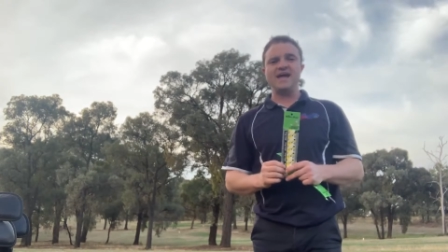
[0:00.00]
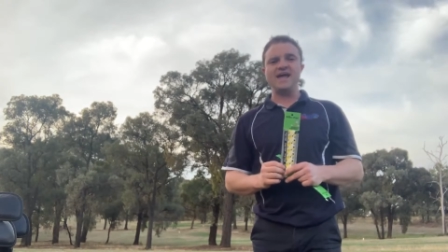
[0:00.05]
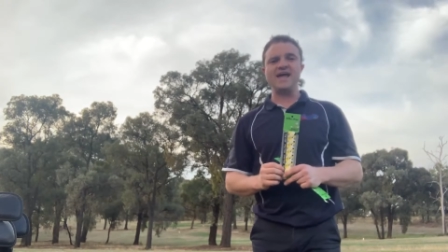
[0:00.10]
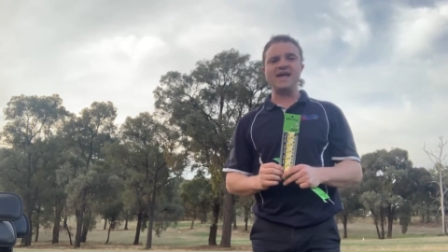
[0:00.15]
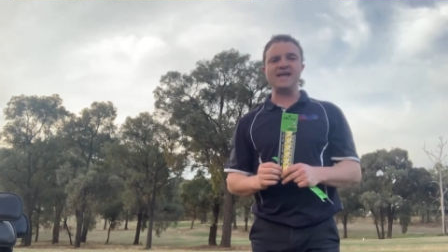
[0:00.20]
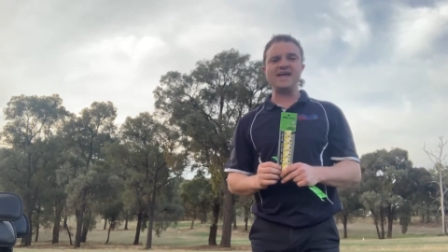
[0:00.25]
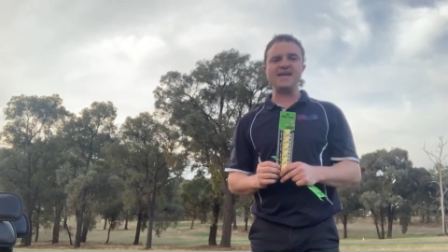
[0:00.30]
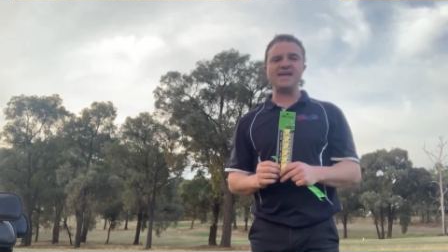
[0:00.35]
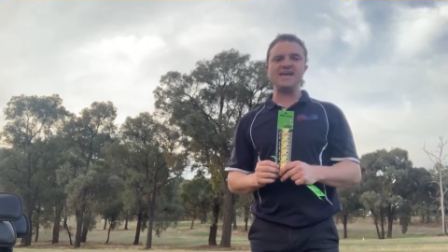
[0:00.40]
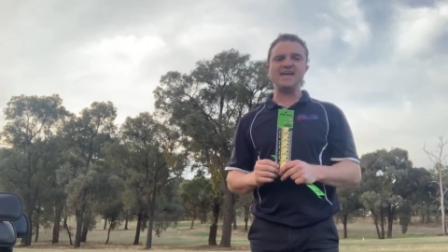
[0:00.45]

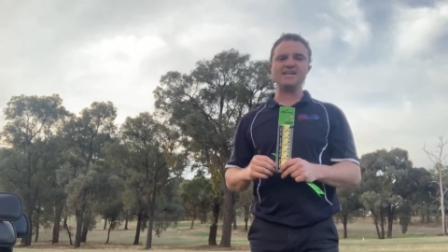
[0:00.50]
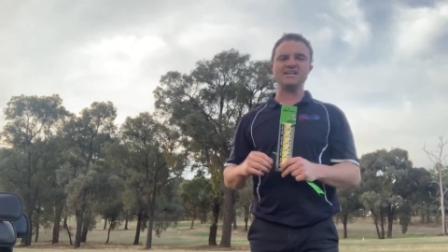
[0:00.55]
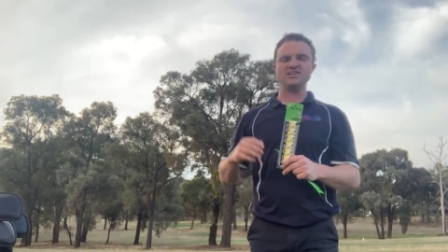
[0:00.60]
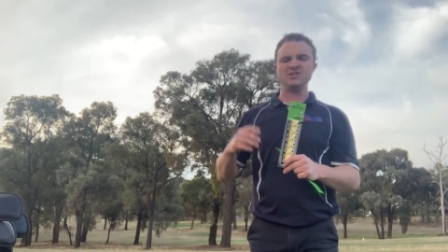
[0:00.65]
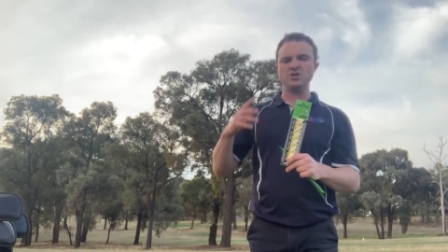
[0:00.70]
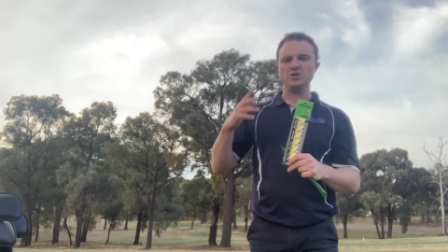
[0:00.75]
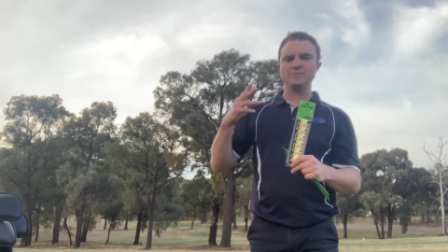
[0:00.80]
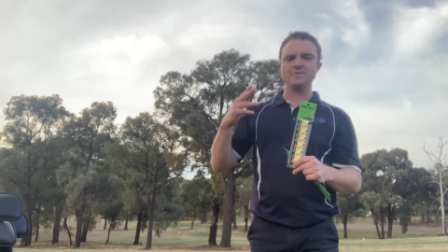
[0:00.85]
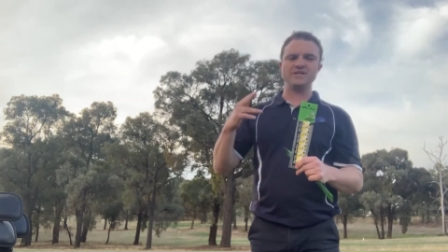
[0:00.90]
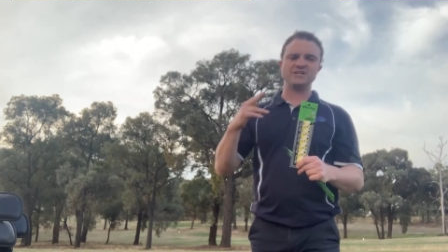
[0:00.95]
and a
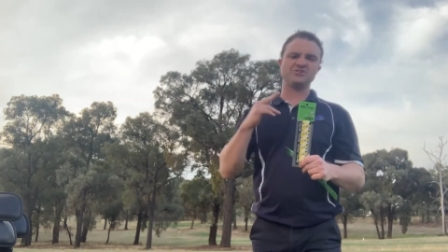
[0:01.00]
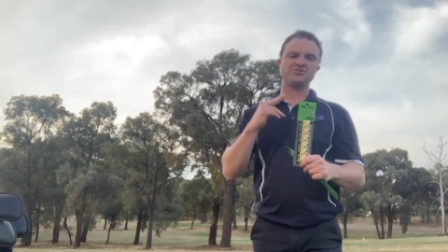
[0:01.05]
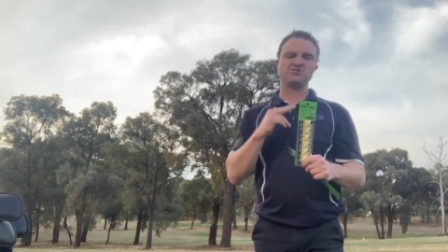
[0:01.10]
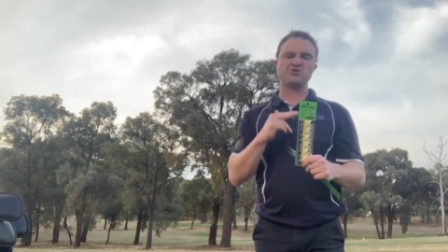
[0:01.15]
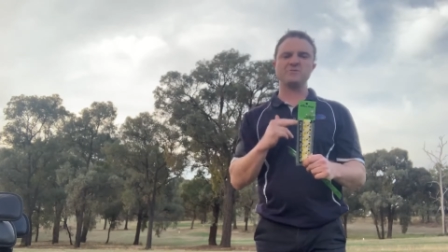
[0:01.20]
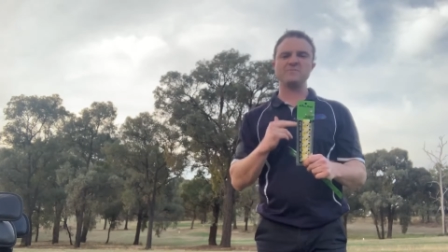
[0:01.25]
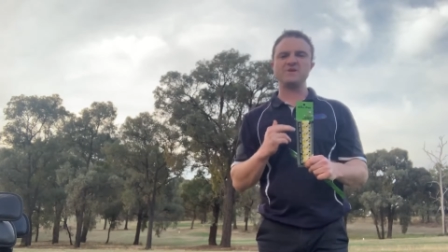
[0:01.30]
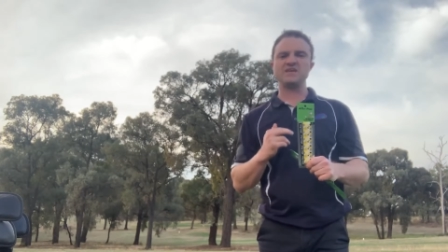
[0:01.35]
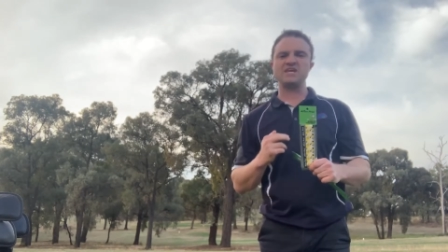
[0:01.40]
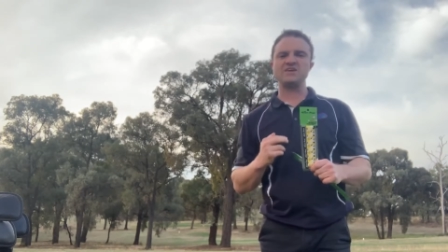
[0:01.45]
little bit of
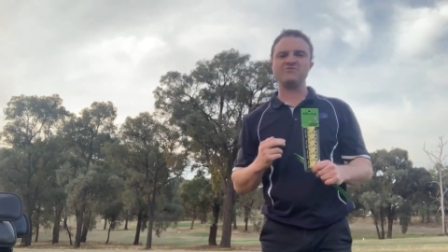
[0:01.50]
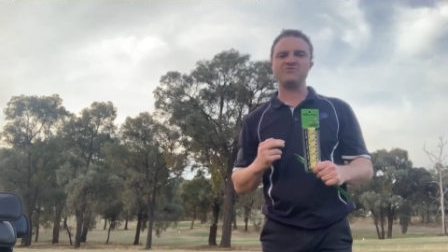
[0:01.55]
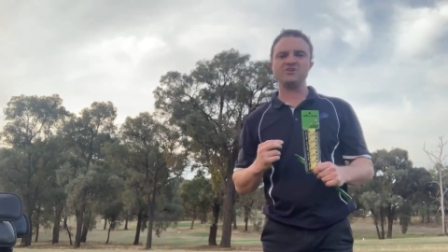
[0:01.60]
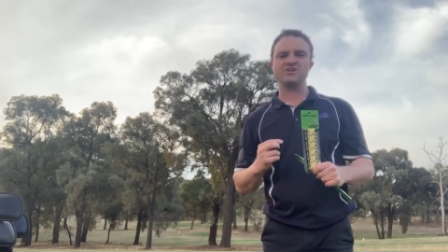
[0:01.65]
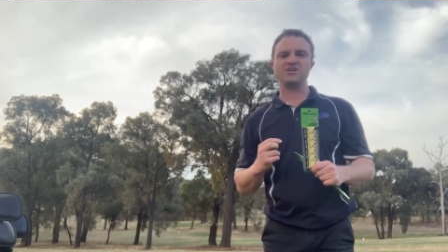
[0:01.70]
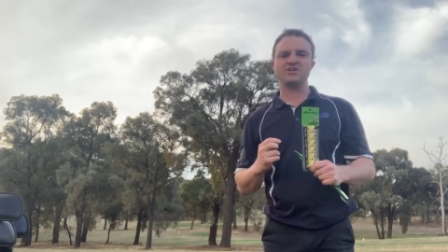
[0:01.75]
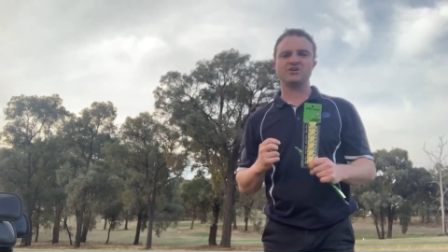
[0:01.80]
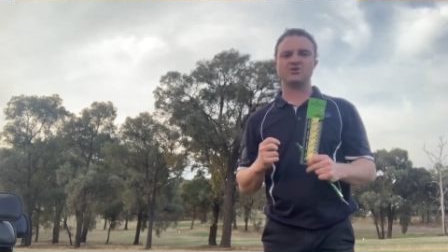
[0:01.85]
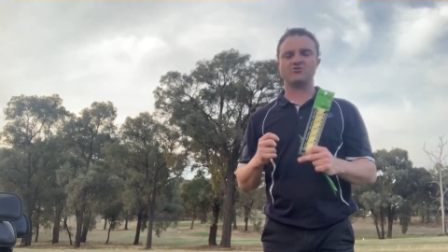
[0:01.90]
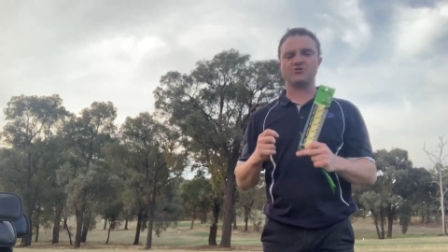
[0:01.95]
trimming if your